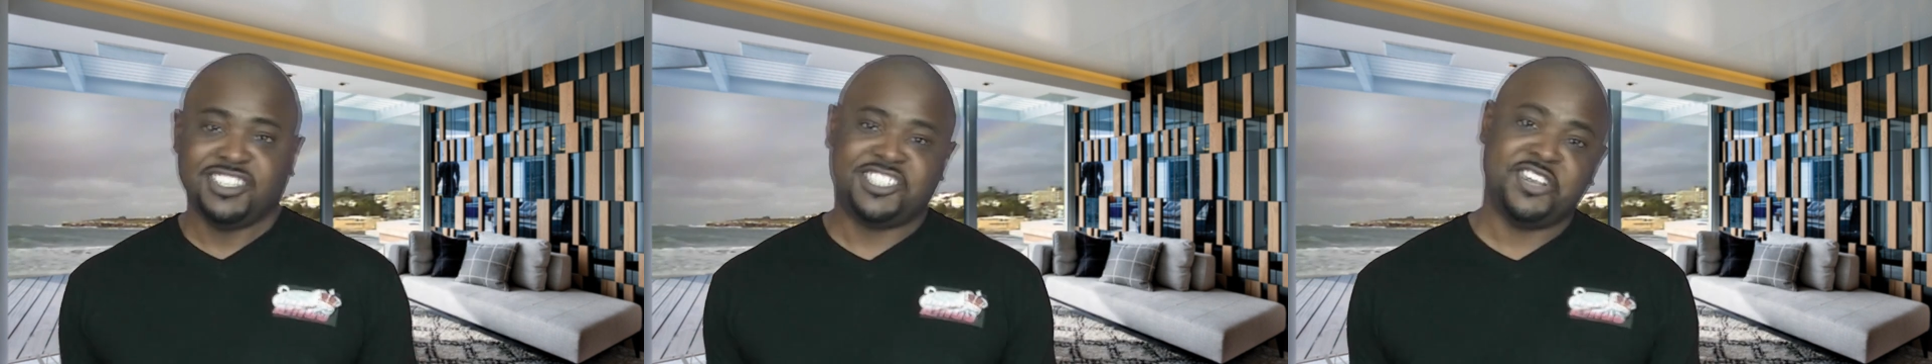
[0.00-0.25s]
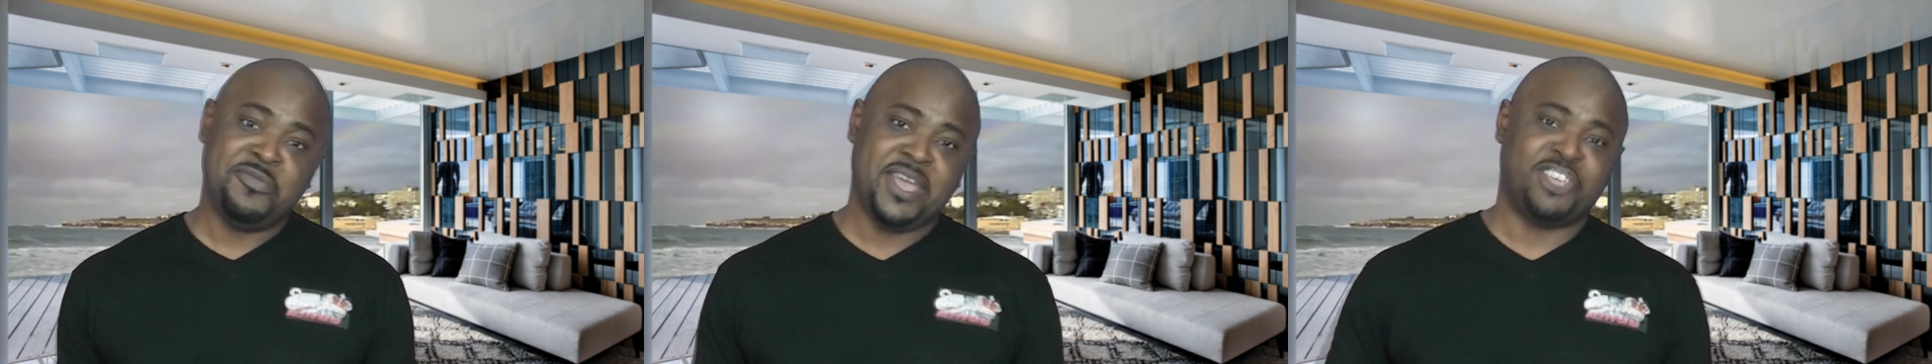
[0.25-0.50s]

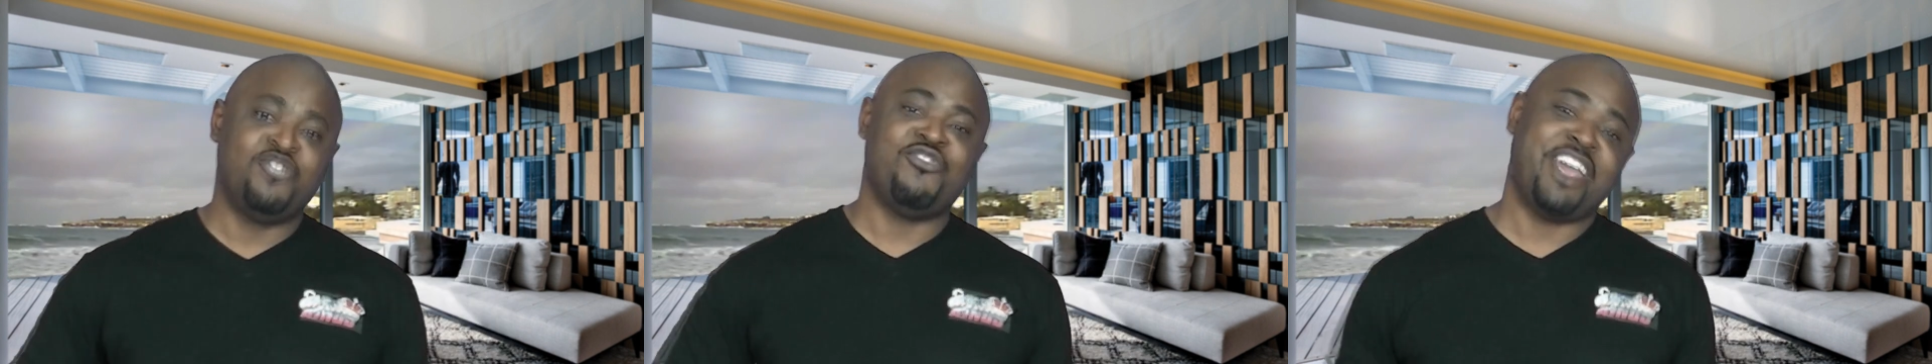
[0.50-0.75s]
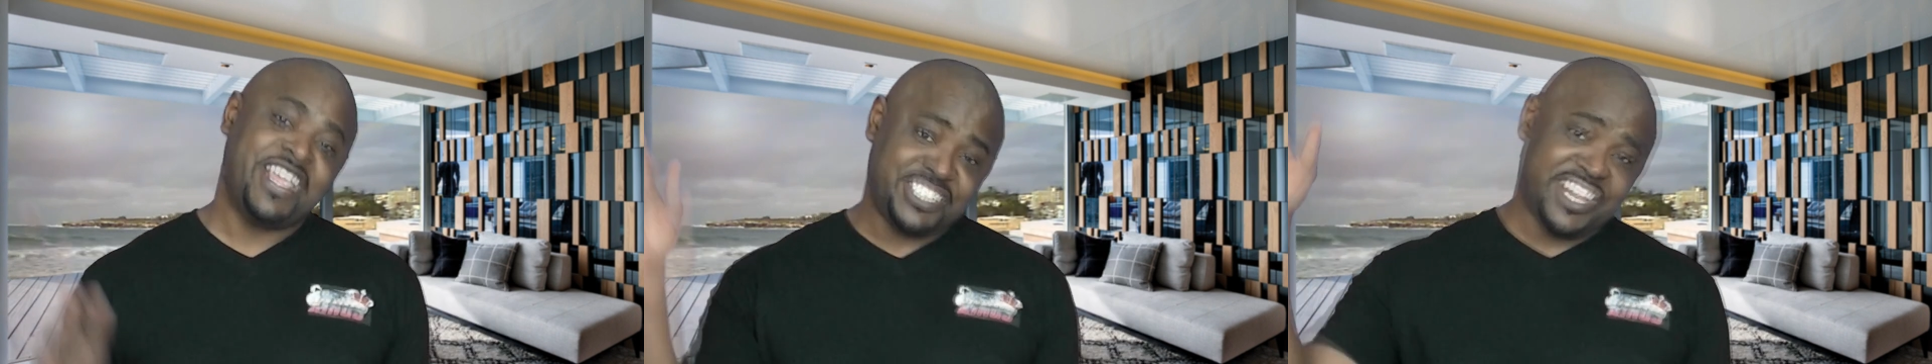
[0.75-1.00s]
She'll make you
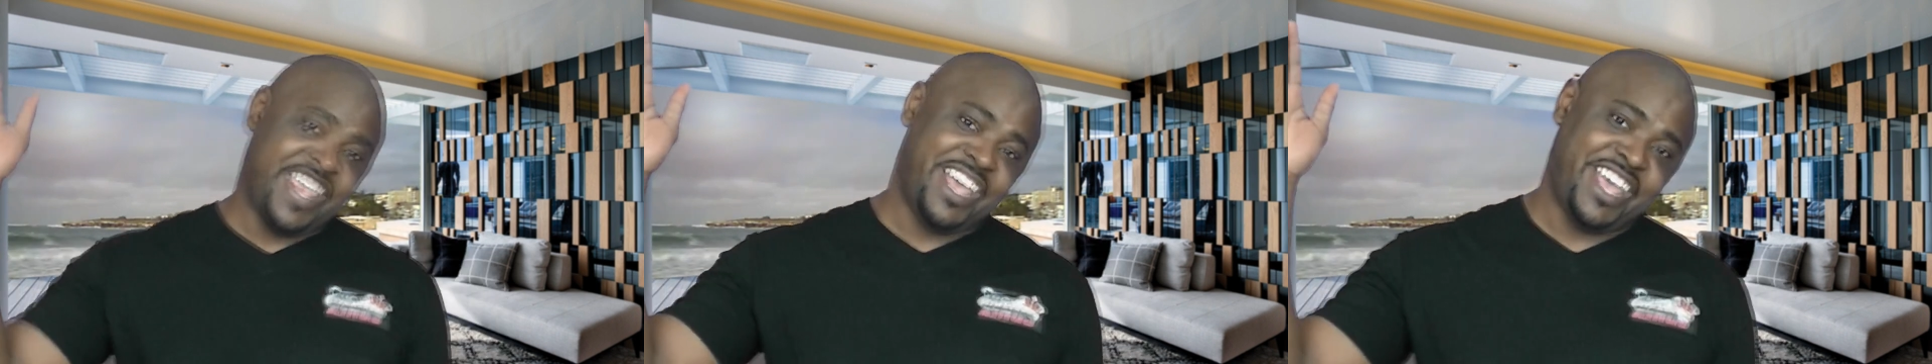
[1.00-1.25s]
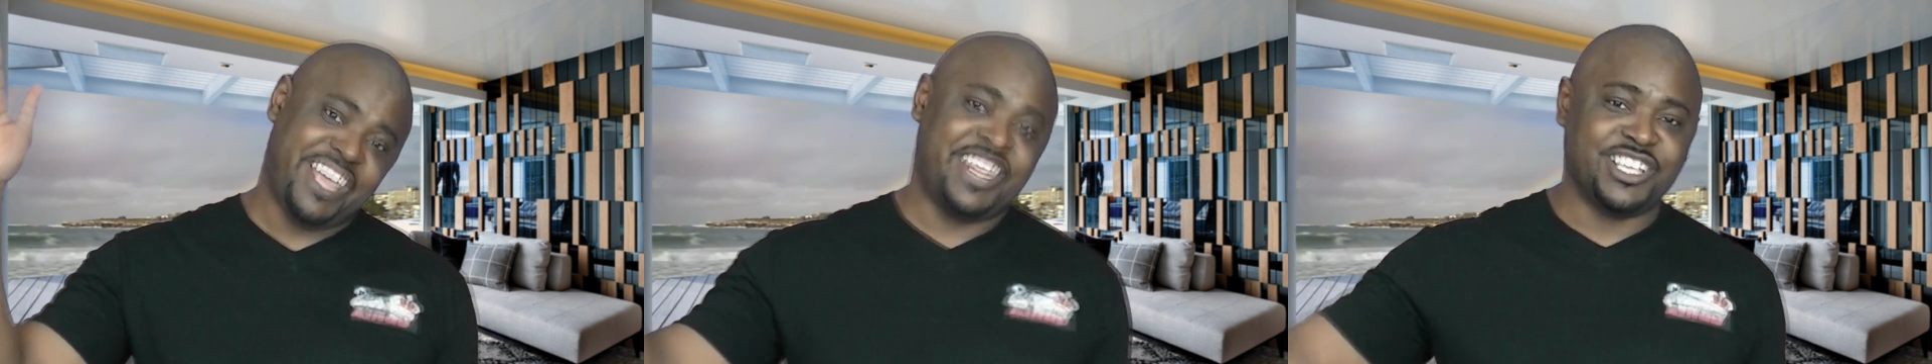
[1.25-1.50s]
raise your
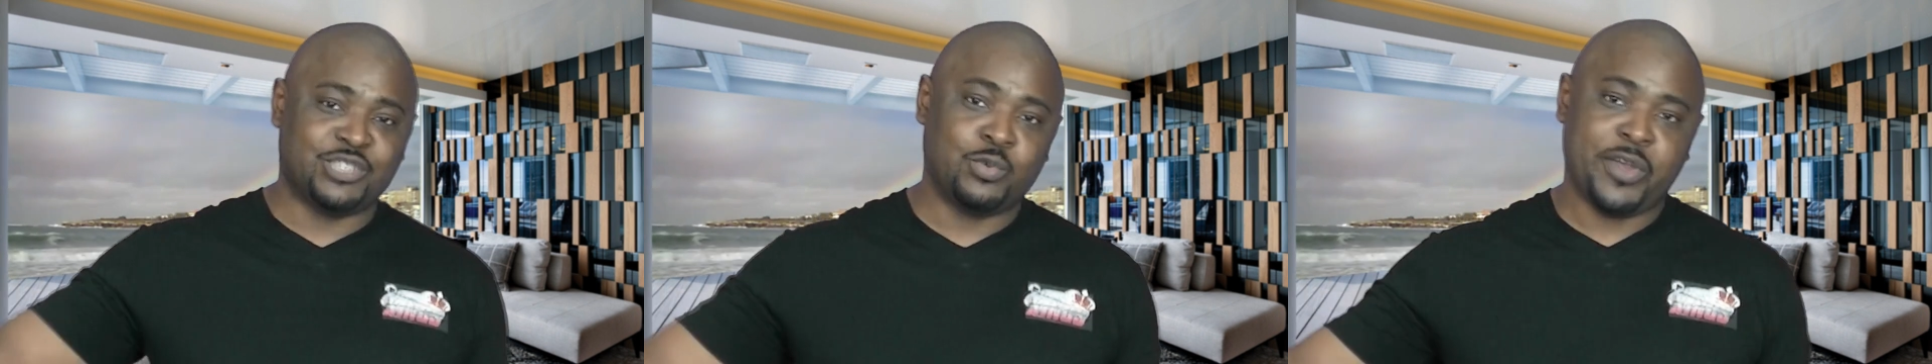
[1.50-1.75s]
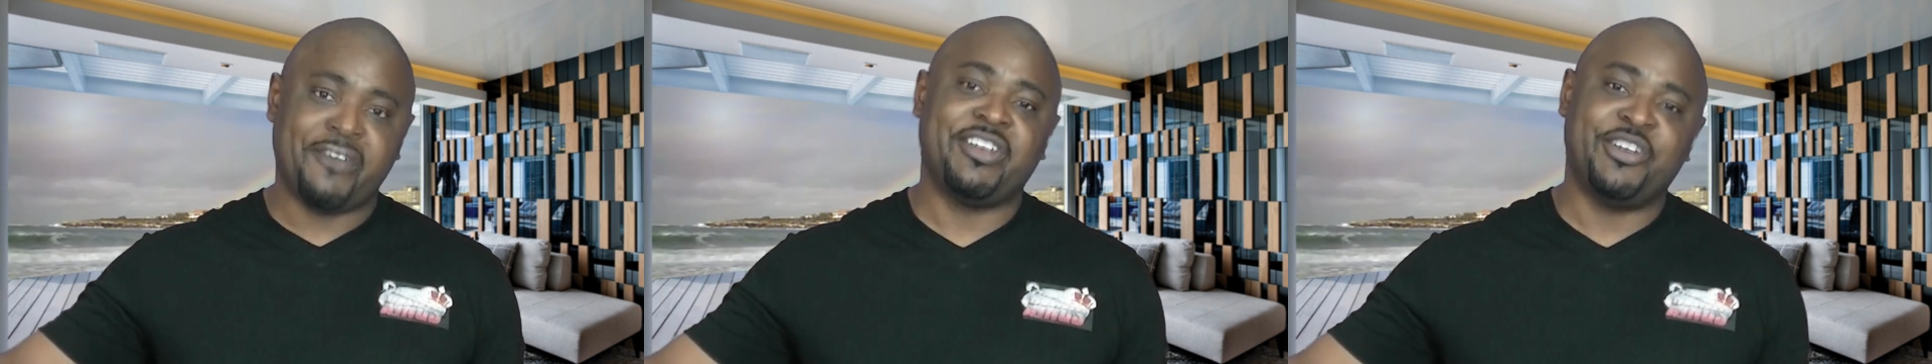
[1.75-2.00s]
hand and
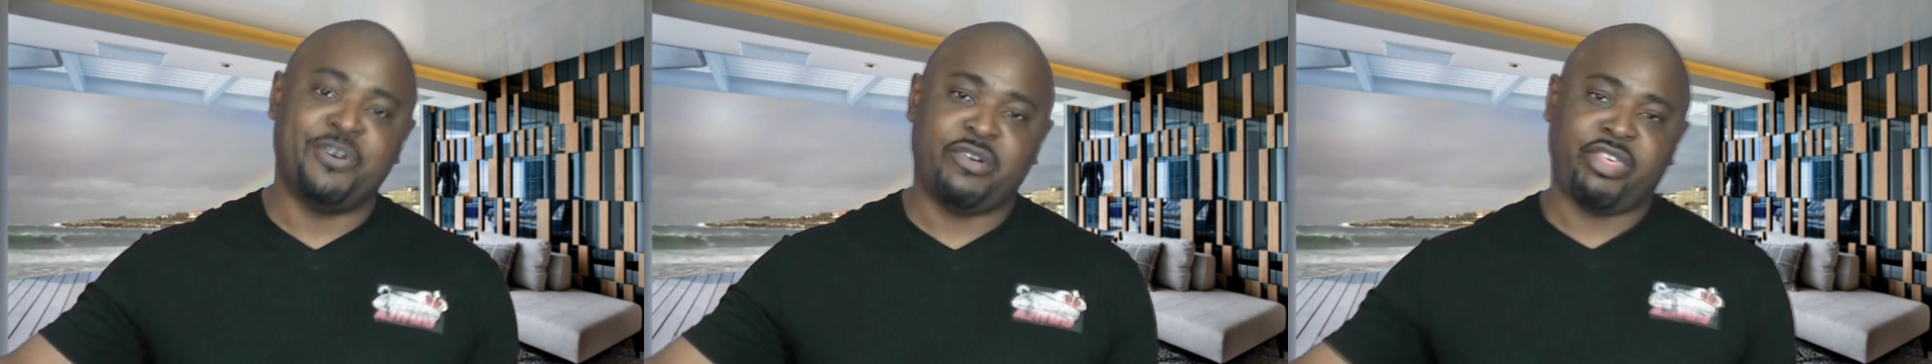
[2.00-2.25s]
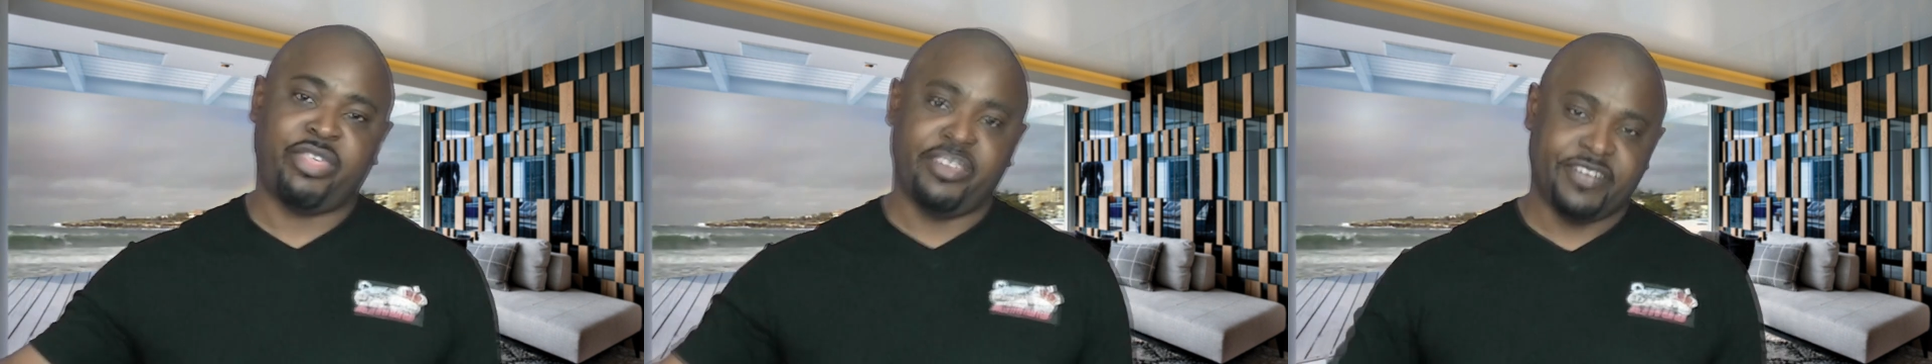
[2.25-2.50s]
swear an
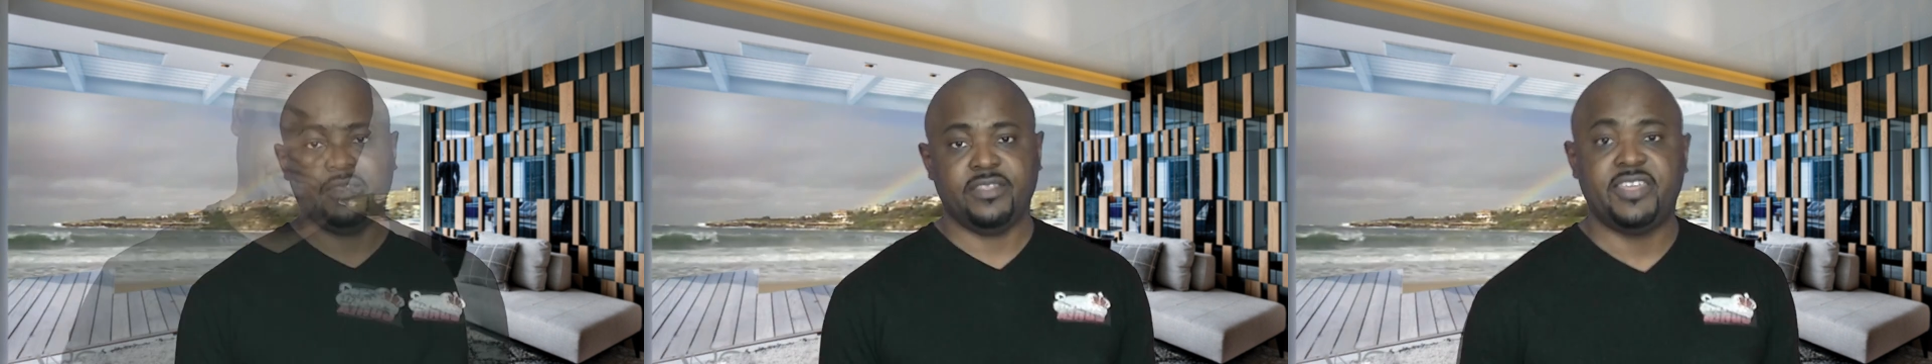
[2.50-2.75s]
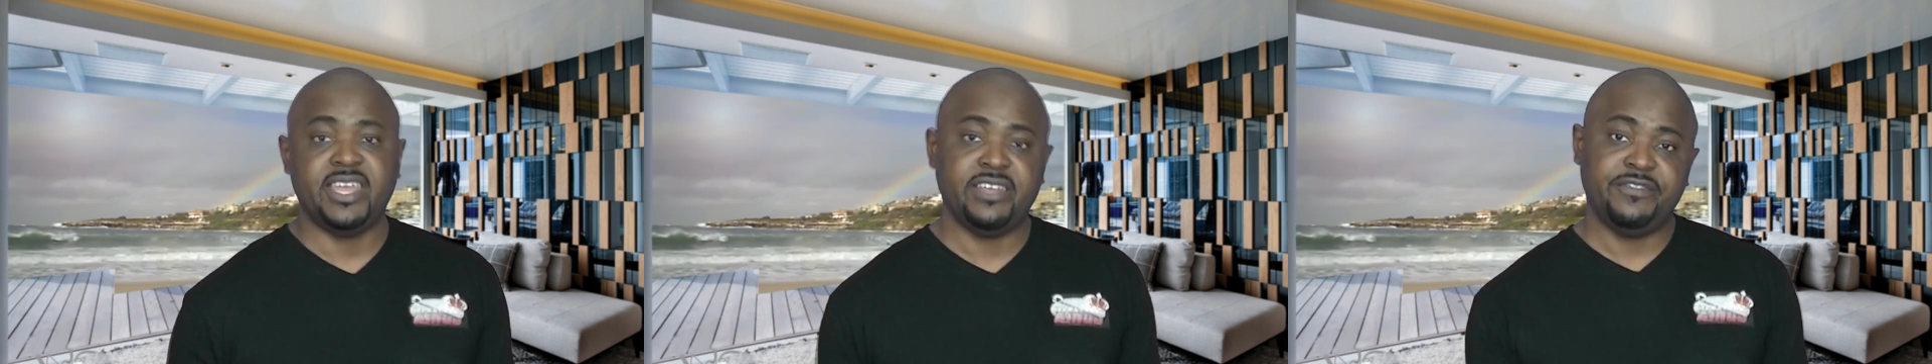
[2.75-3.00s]
oath.
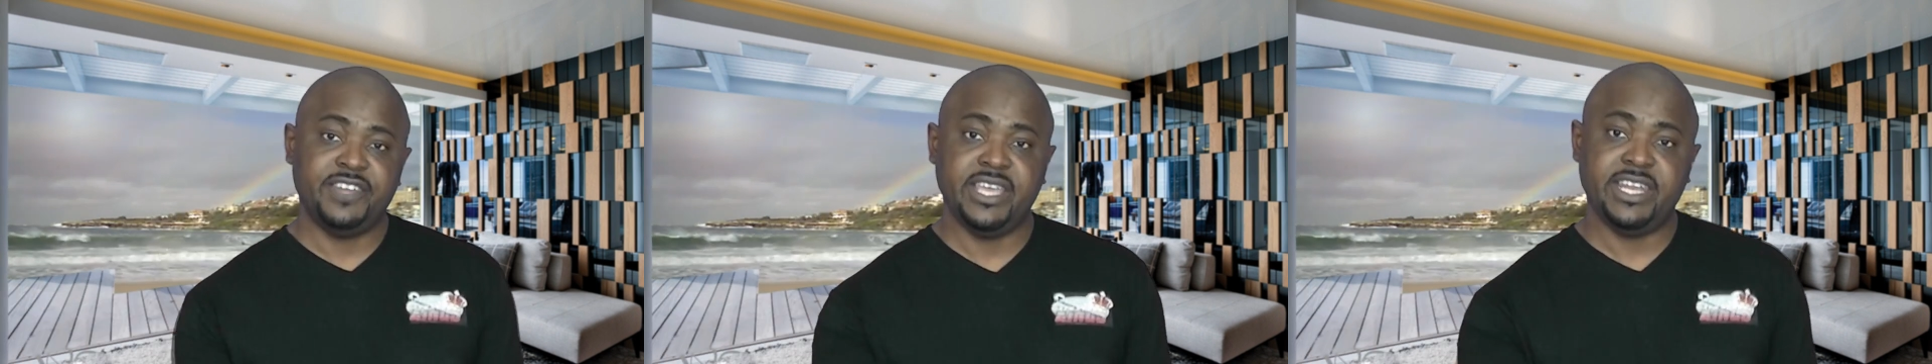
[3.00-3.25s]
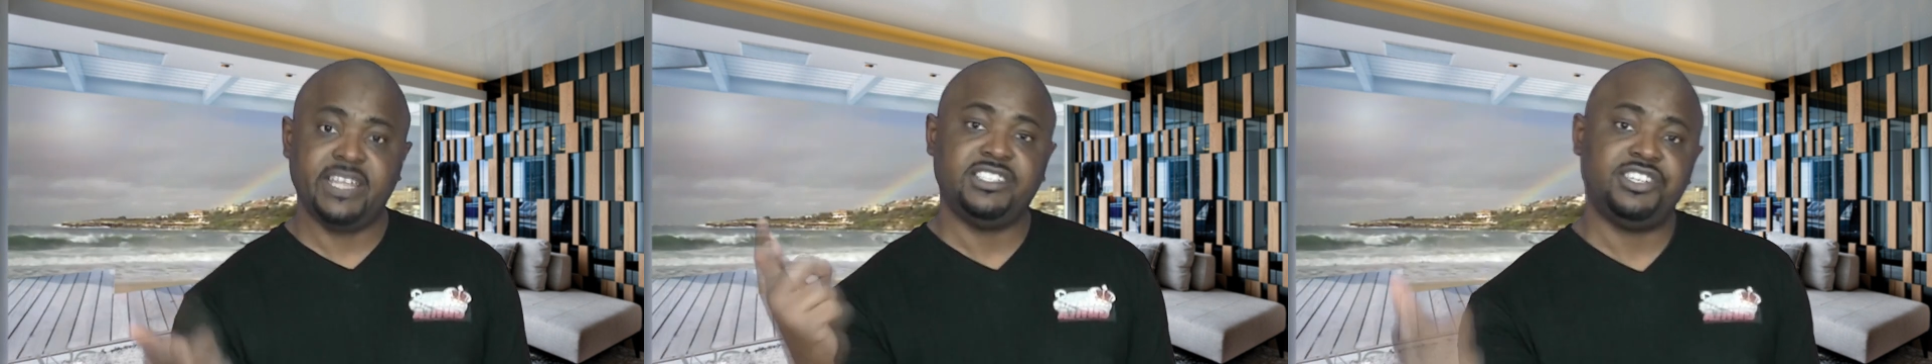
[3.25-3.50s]
Then if needed,